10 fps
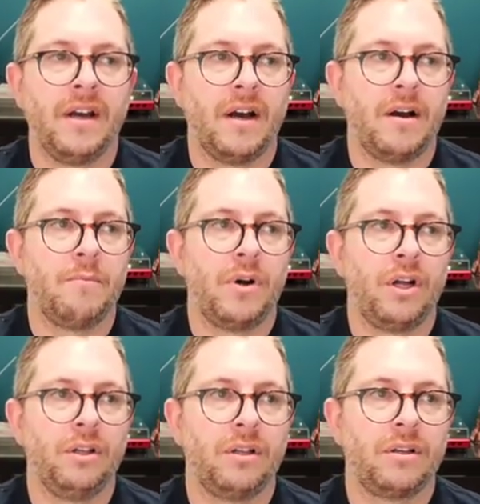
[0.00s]

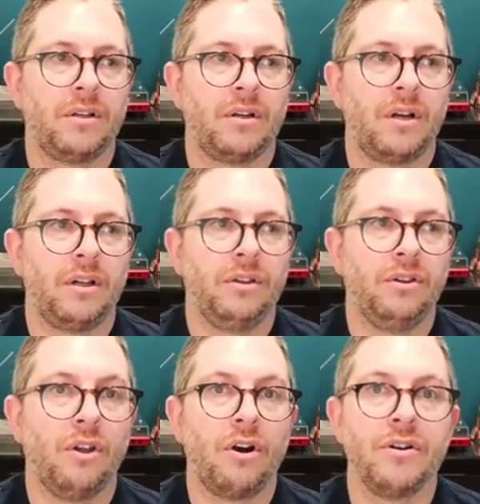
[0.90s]
a
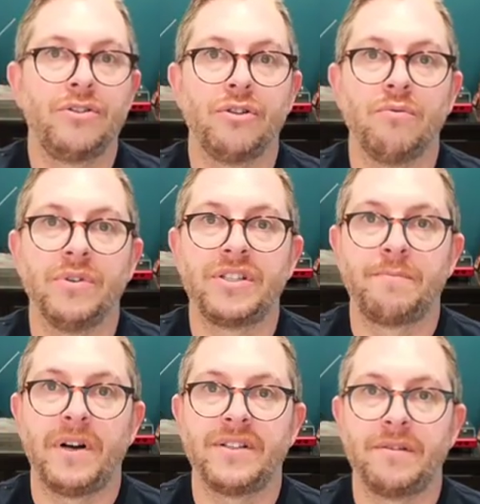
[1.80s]
larger
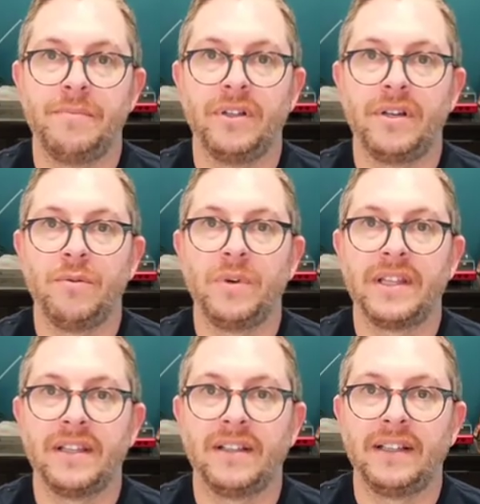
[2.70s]
responsibility
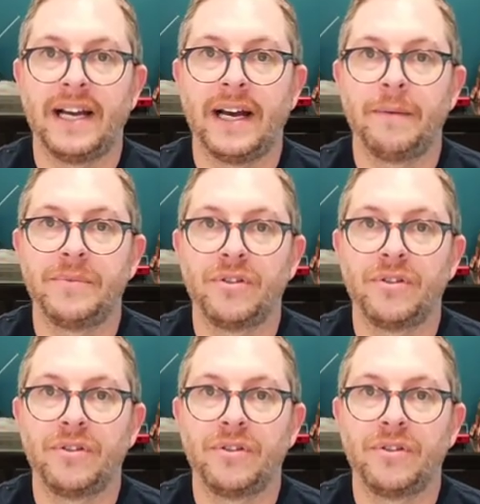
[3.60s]
within the lab.